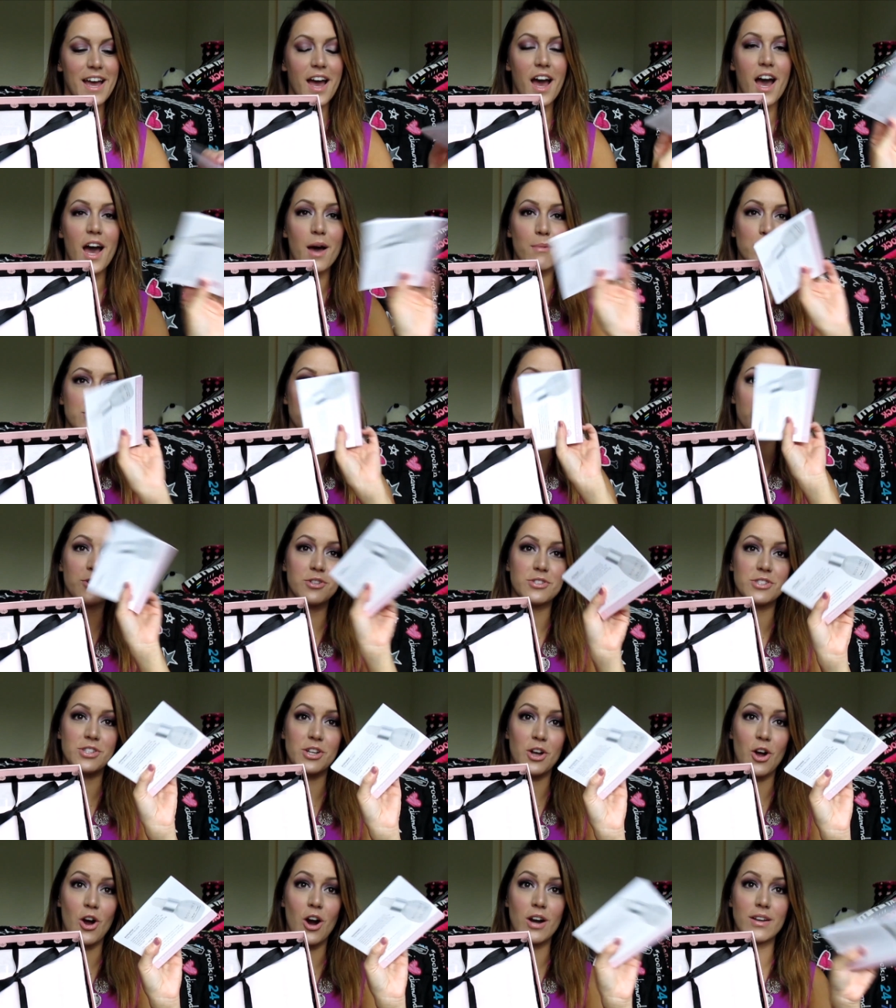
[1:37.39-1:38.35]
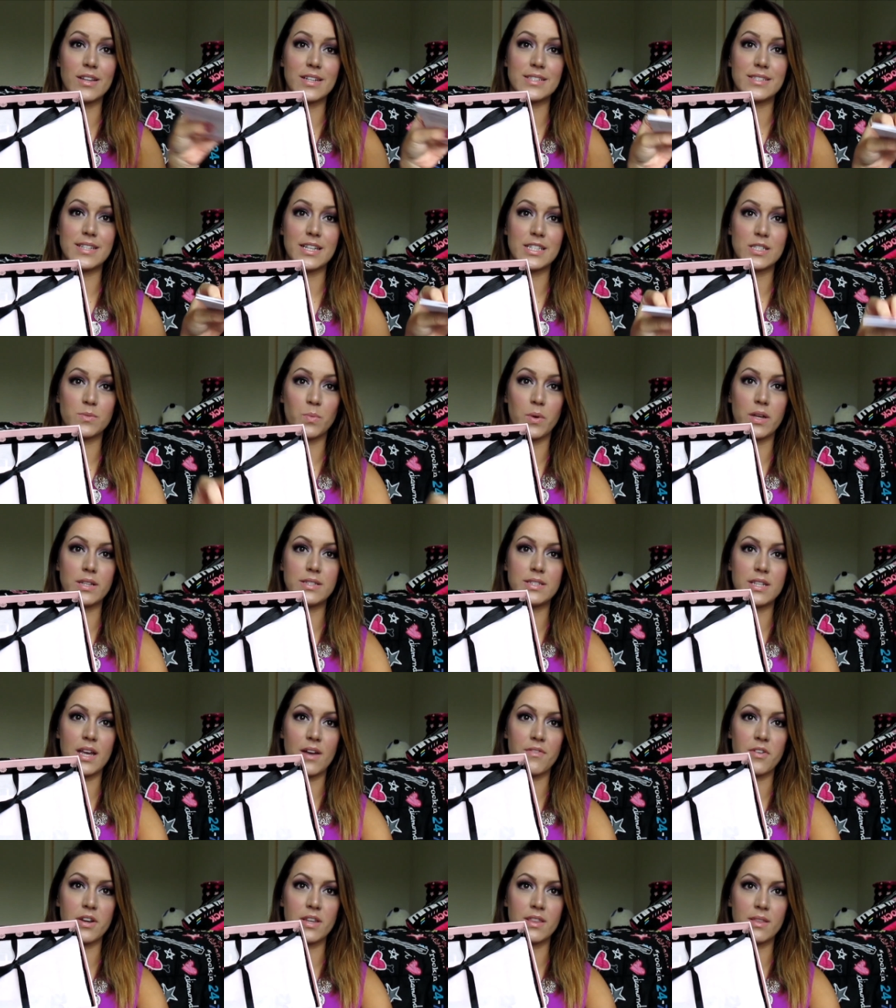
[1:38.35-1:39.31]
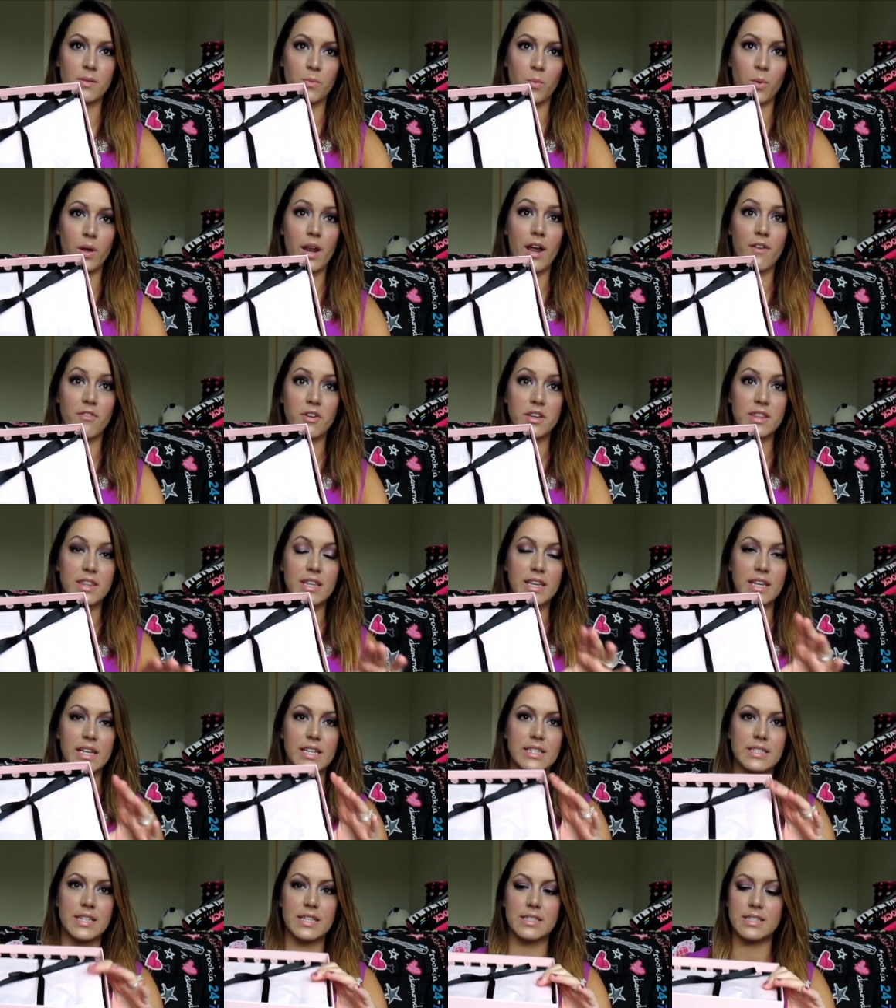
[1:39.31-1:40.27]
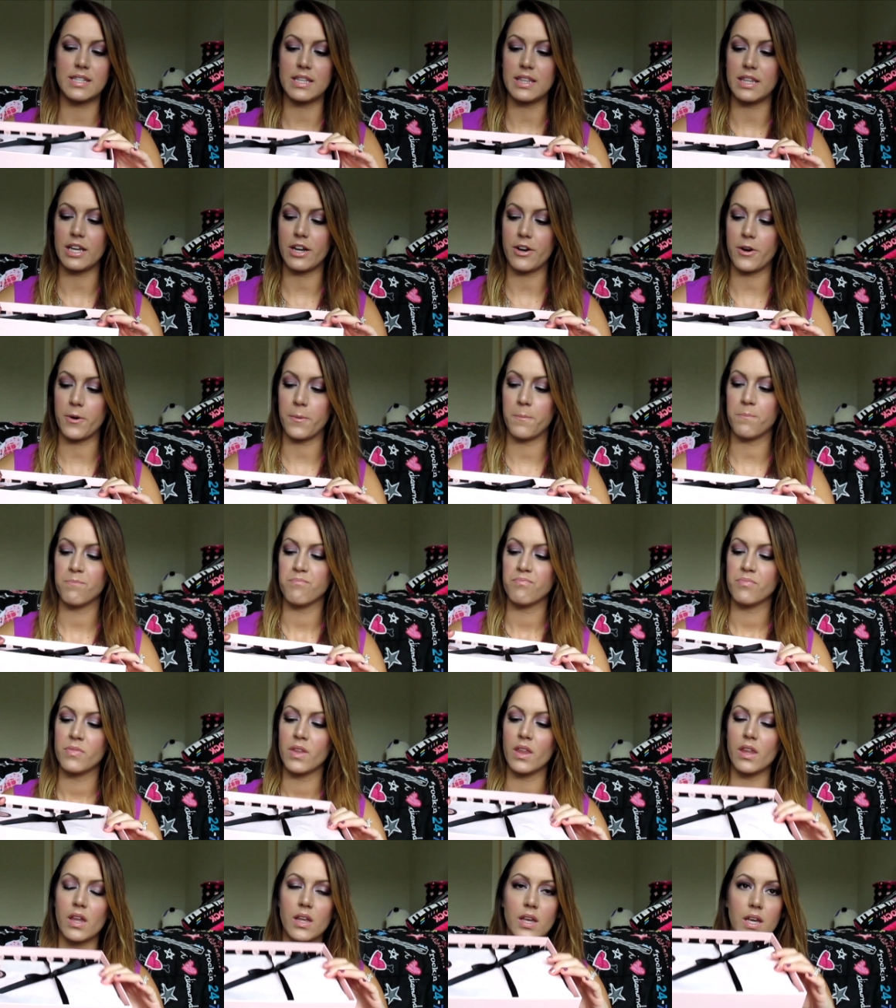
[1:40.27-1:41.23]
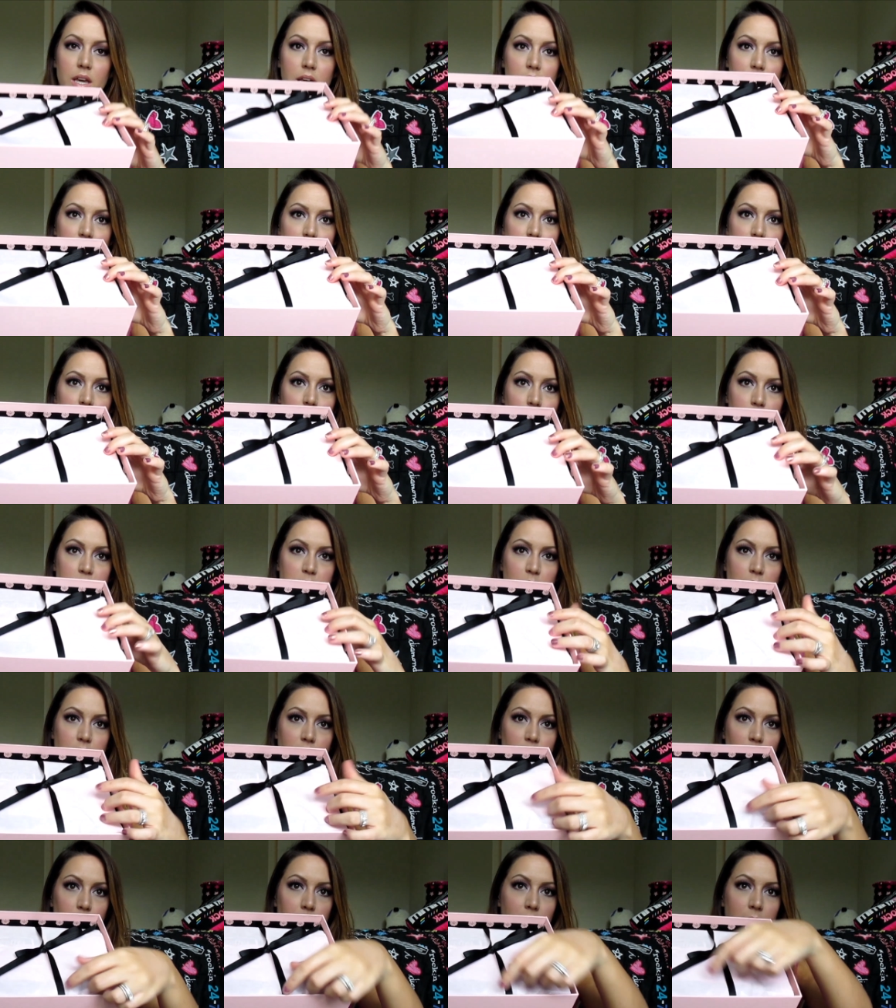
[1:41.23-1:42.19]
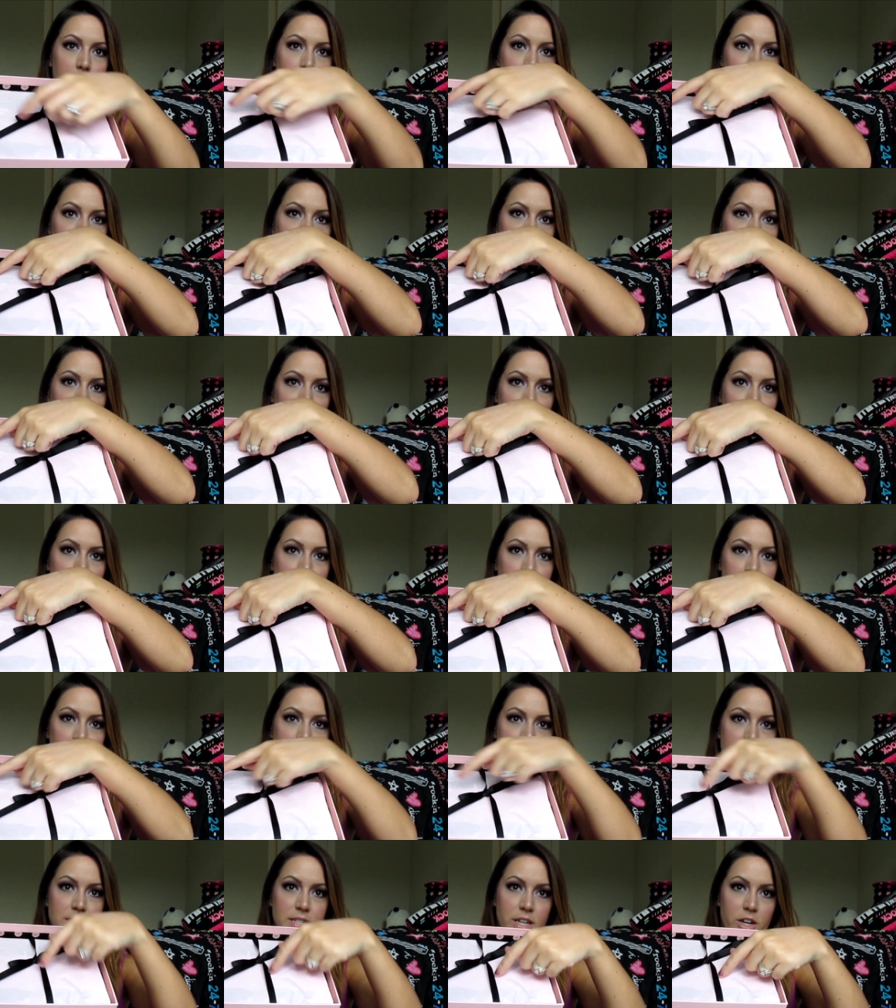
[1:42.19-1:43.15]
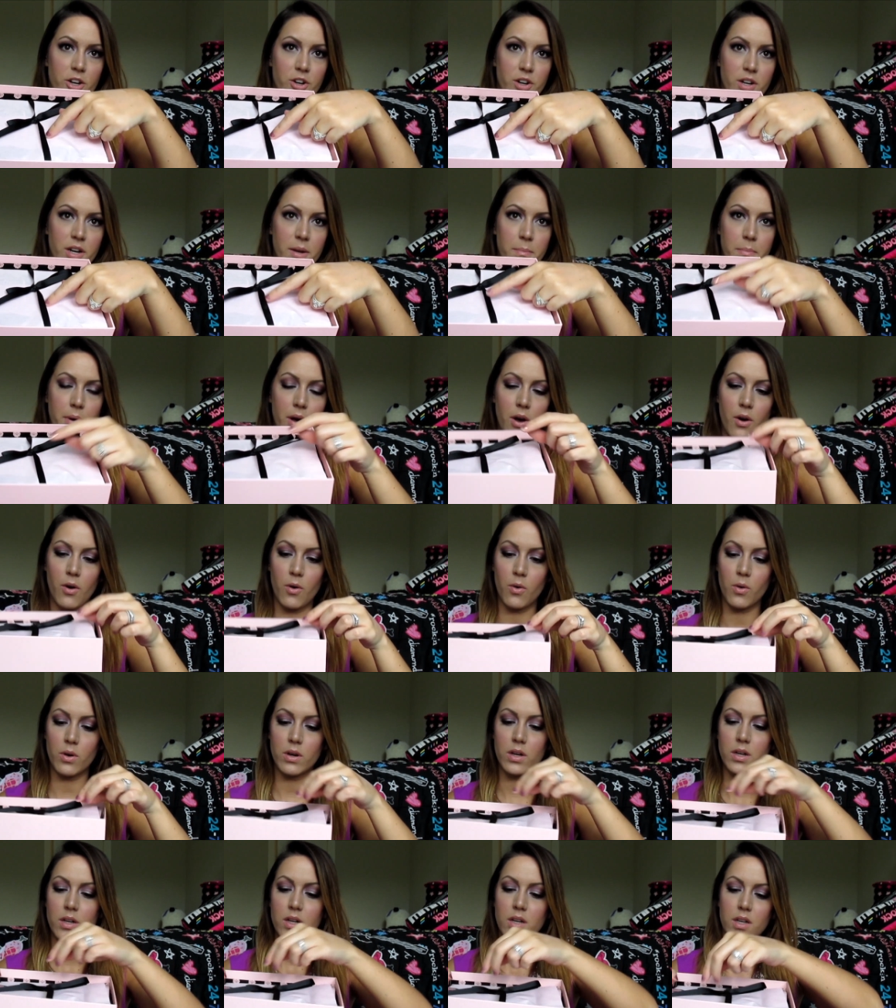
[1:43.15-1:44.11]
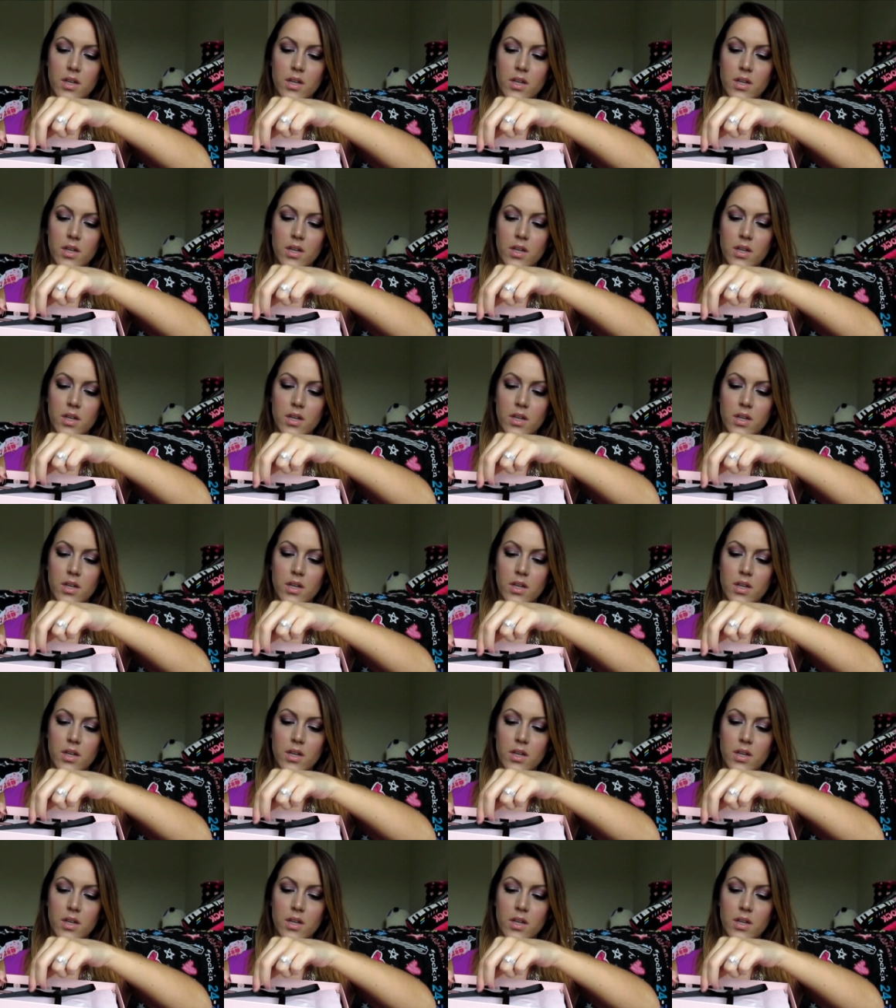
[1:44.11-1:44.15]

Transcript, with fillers: Um, so there's a card that says what's every what everything is that's in there and it comes with little paper and it comes with a sticker and a bow.